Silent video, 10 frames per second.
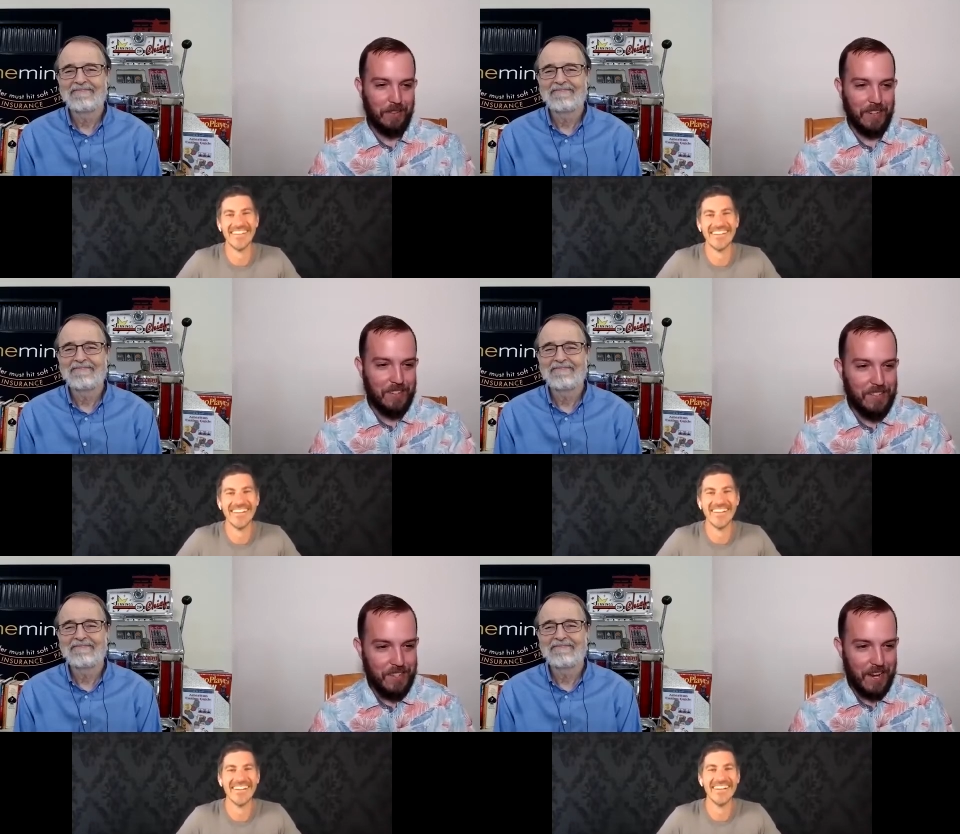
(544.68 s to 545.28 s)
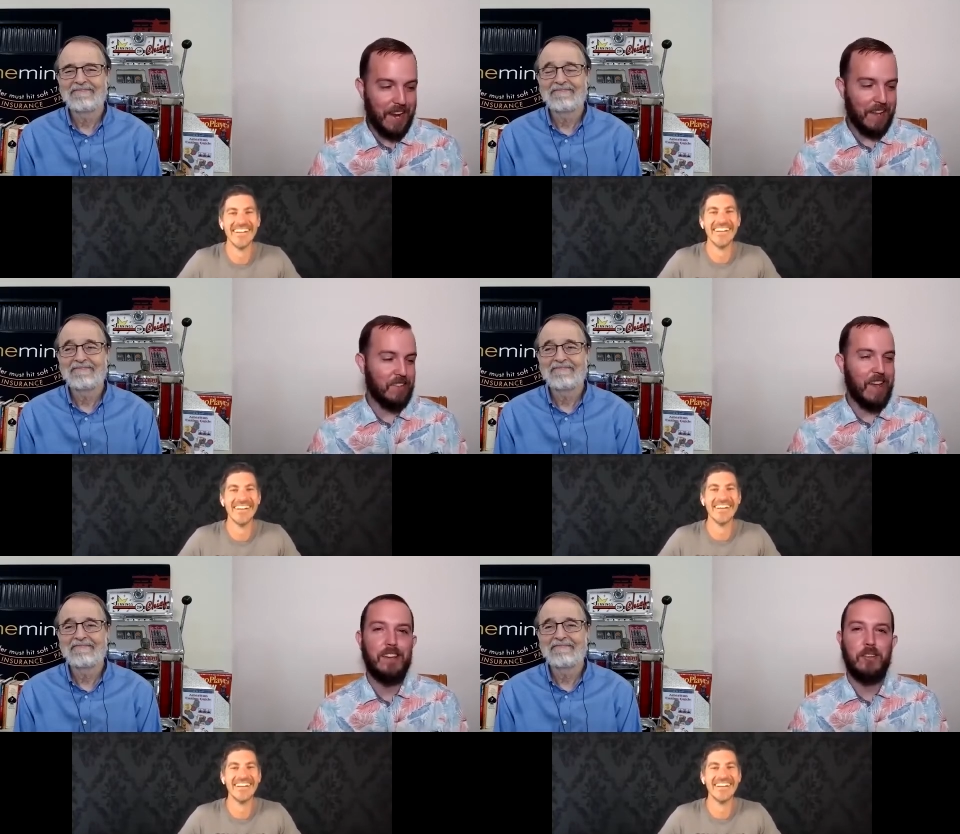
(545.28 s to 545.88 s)
Speaker 1: and he stands.
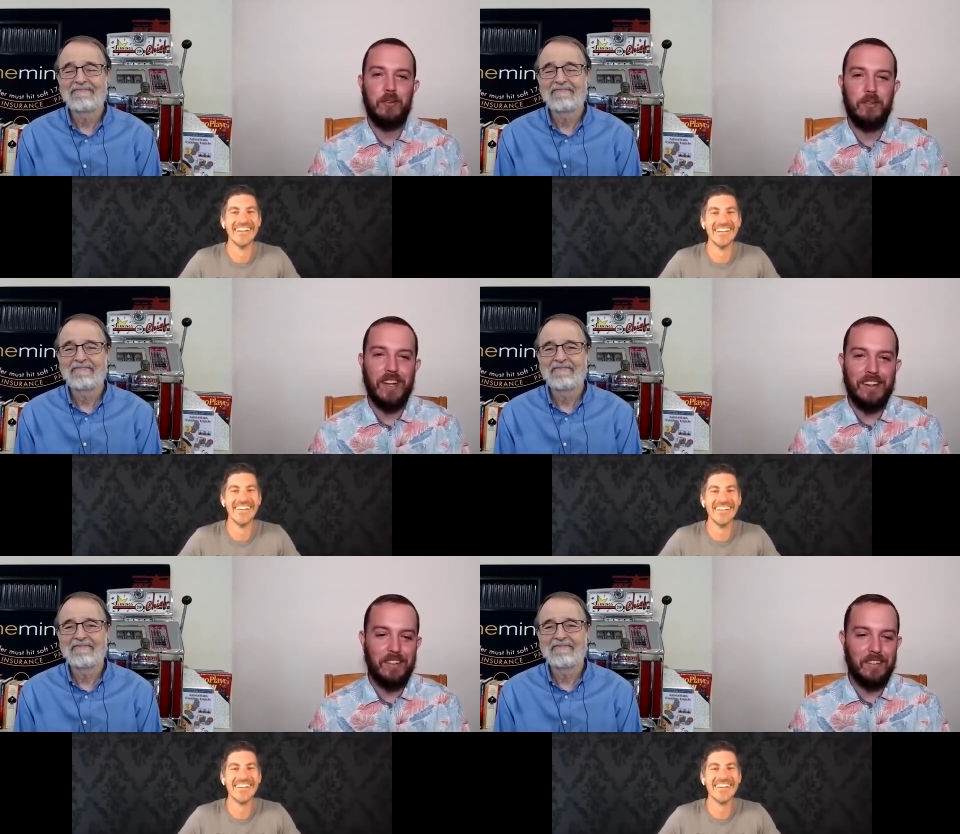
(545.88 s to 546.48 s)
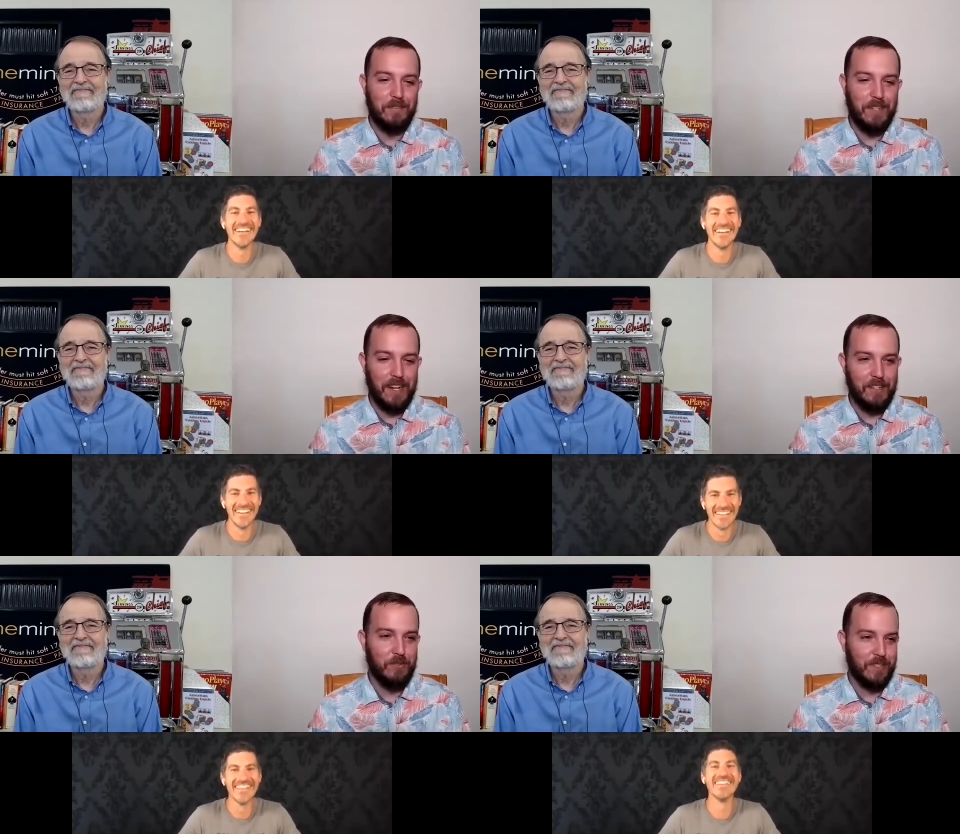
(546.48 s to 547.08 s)
I too like to live
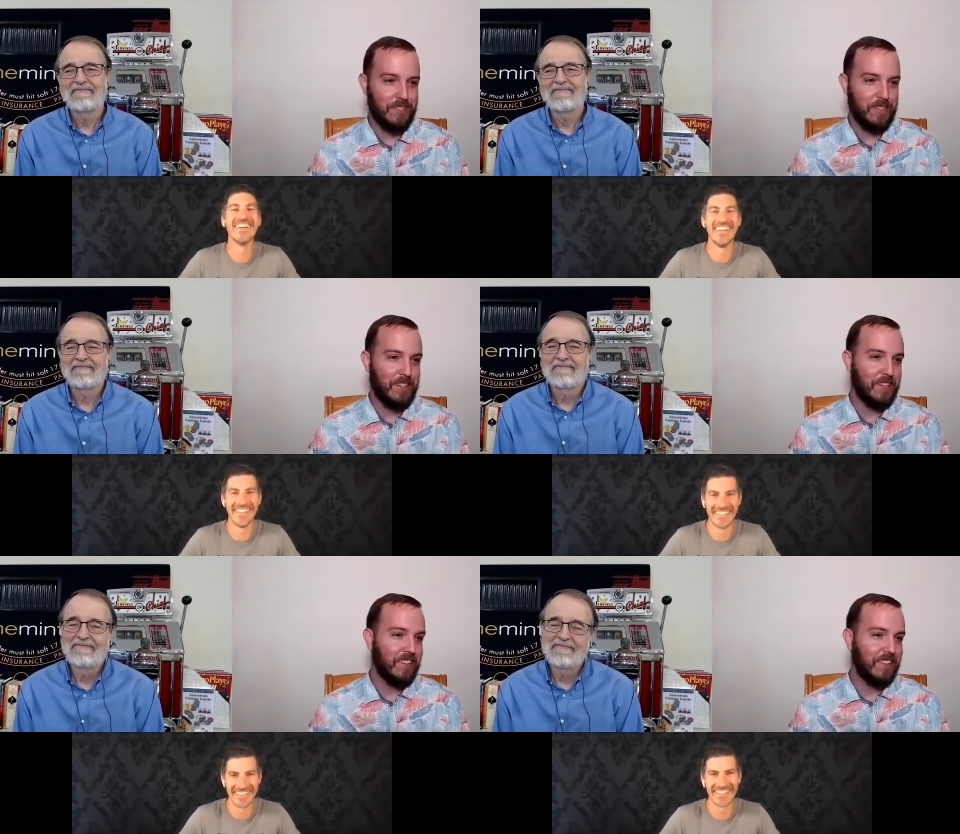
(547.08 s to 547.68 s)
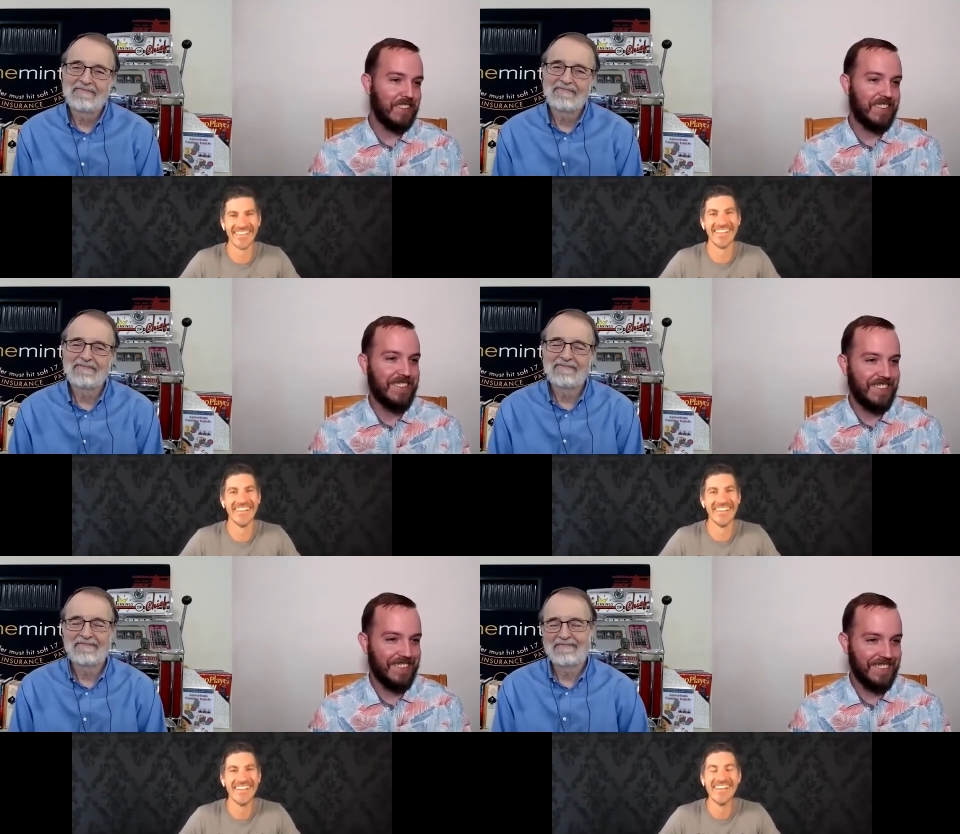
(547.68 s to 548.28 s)
dangerously.
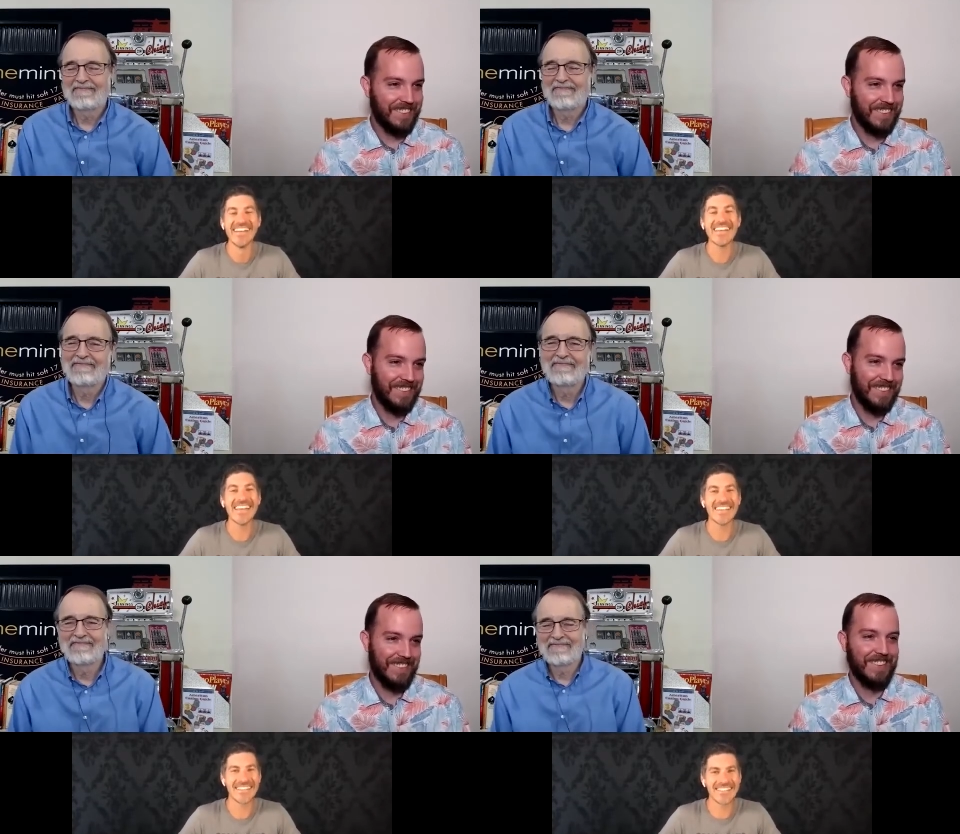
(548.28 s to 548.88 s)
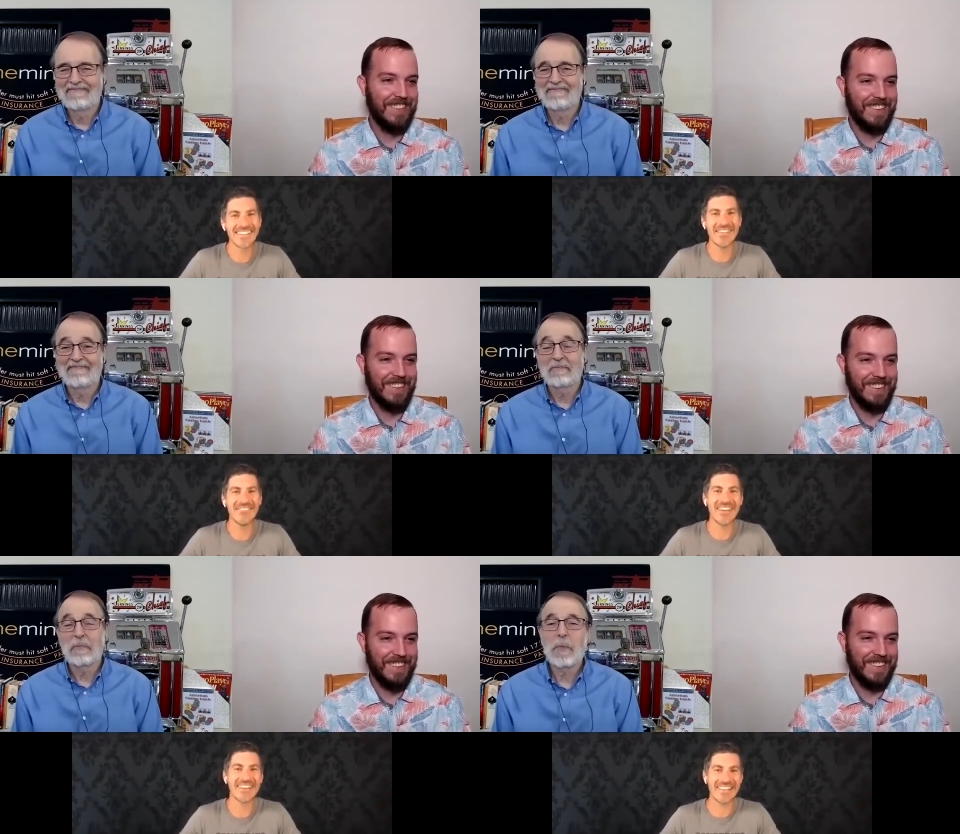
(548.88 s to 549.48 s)
Speaker 2: Yes, that's living
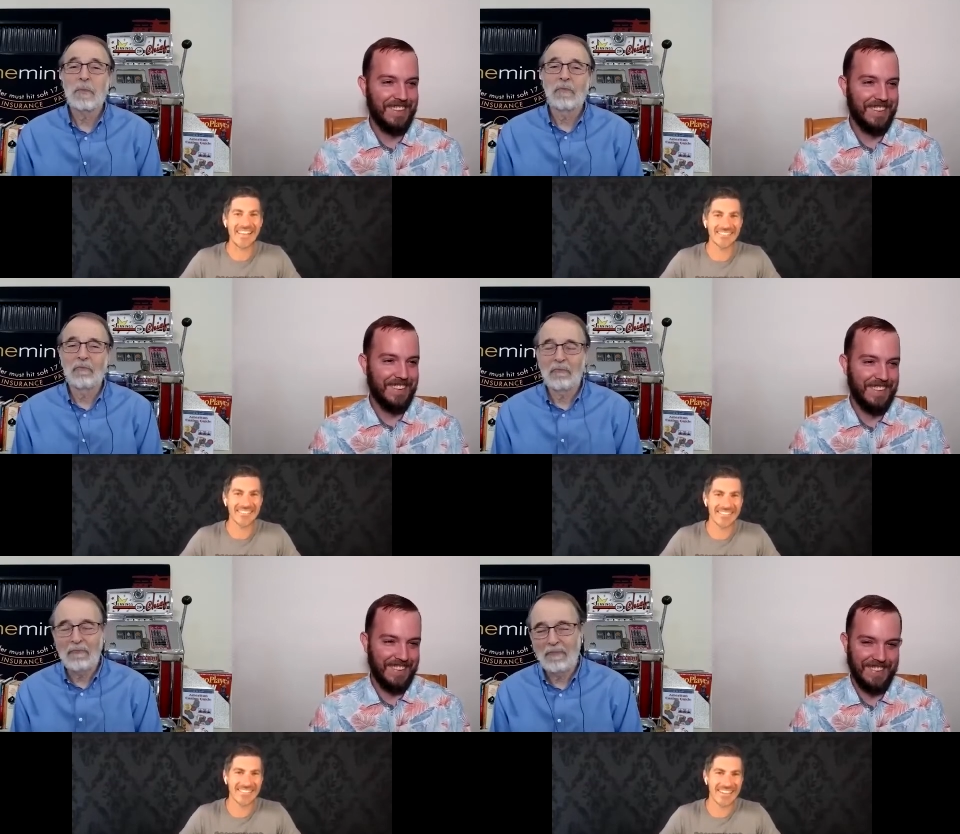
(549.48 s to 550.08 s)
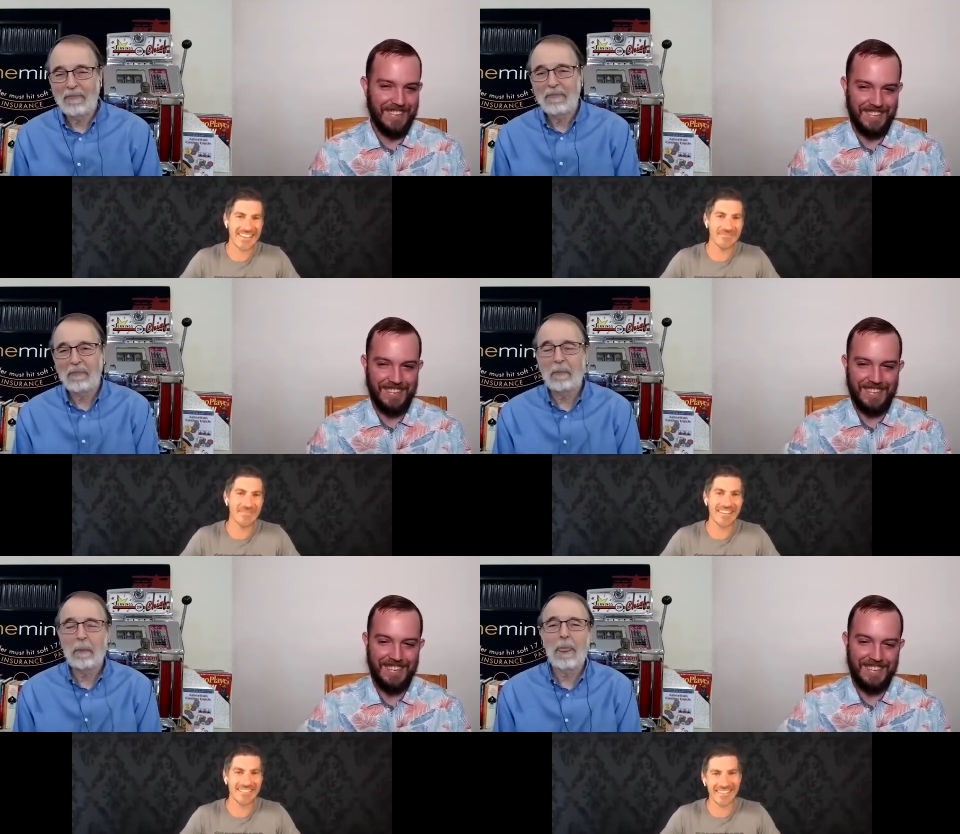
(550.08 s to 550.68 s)
very dangerously at the
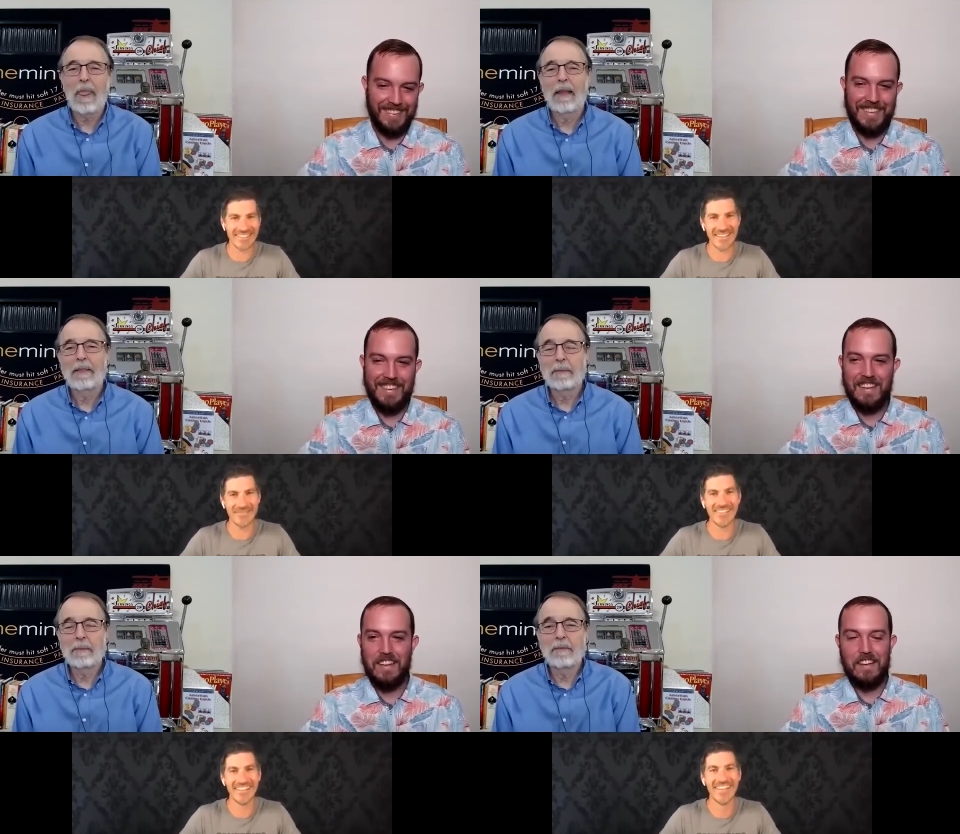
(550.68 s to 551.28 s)
blackjack table.